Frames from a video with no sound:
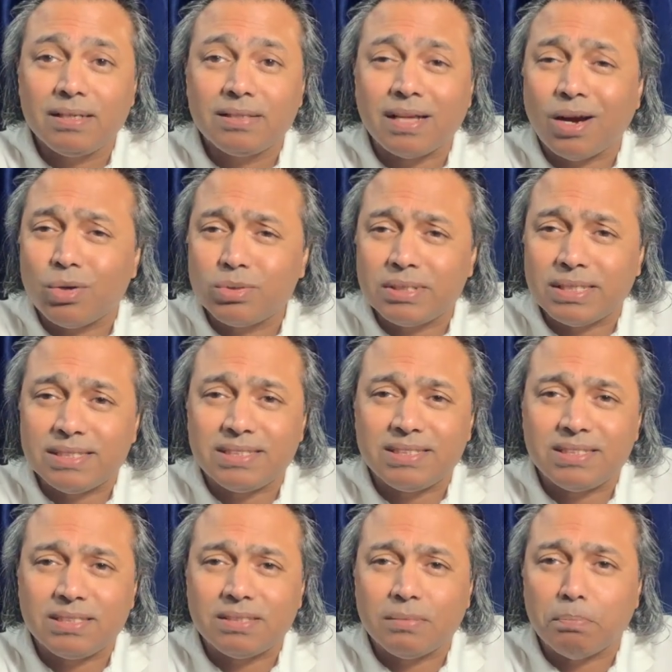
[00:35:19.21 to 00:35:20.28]

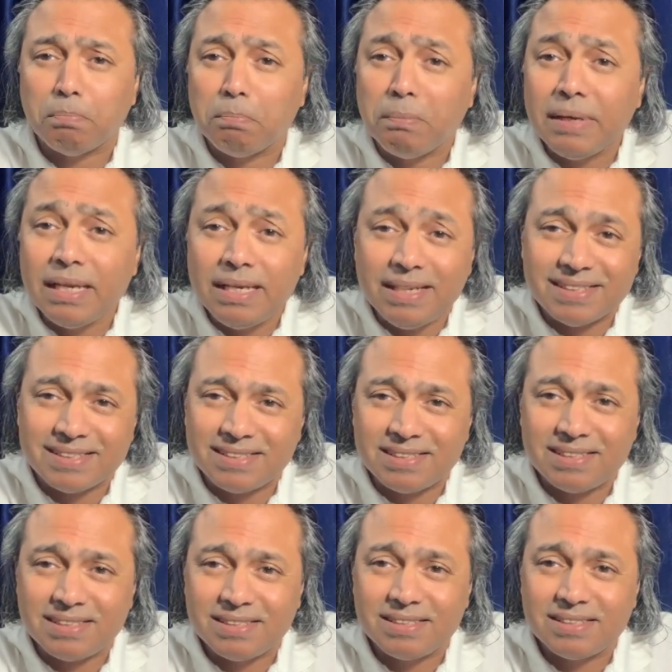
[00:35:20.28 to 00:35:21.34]
thousands,
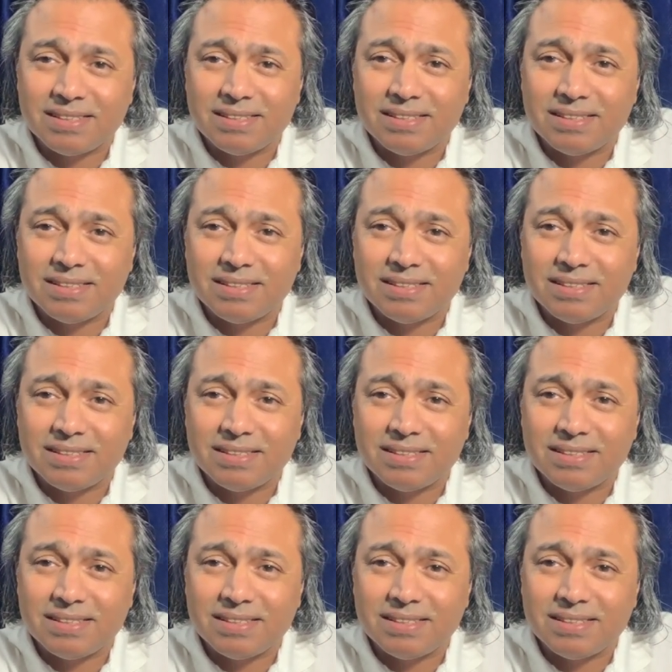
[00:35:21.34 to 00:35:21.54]
millions.